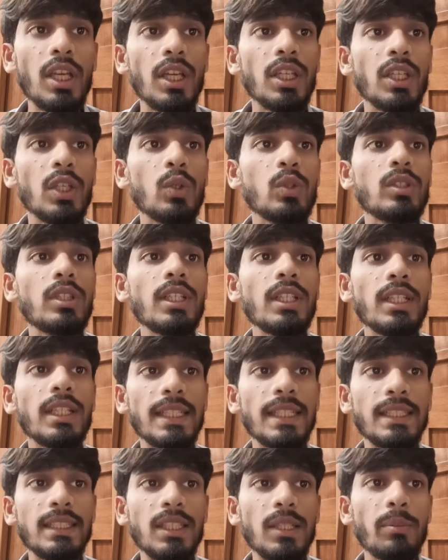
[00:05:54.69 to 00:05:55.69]
using
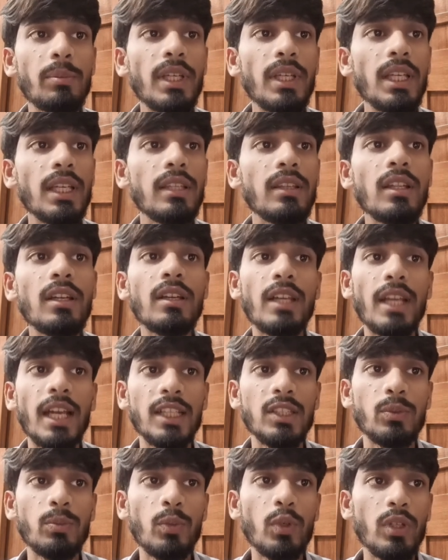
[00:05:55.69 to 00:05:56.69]
TCP in the
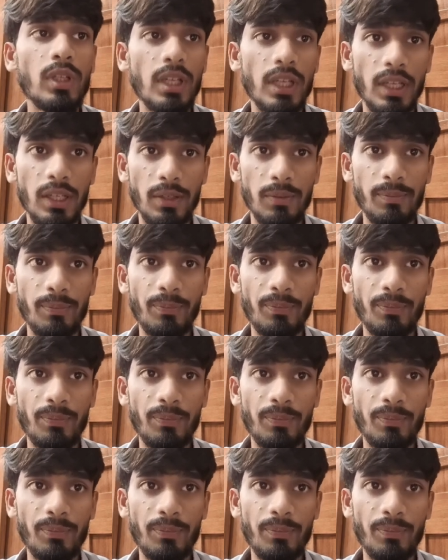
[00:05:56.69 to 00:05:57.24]
transport layer.